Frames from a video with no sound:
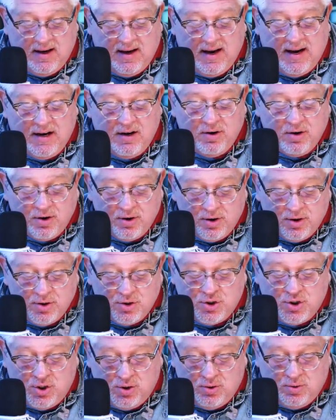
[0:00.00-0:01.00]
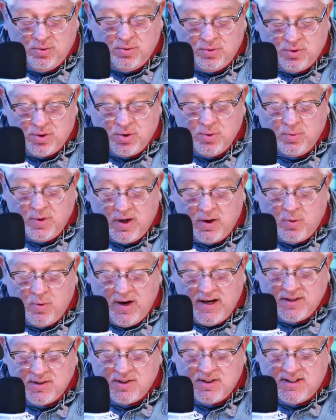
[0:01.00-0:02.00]
I urge you to
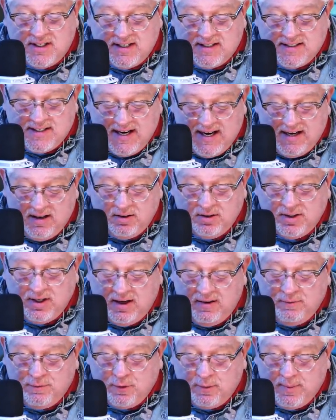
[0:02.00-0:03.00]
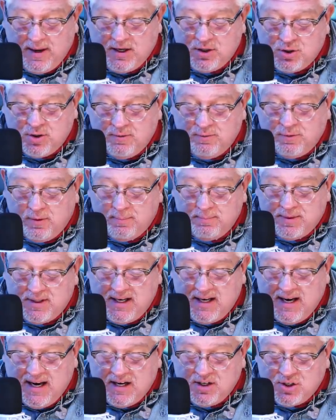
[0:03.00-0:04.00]
request detailed information from
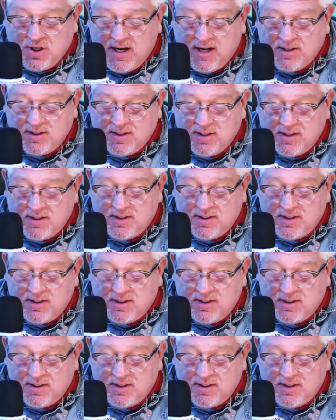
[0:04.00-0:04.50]
DHS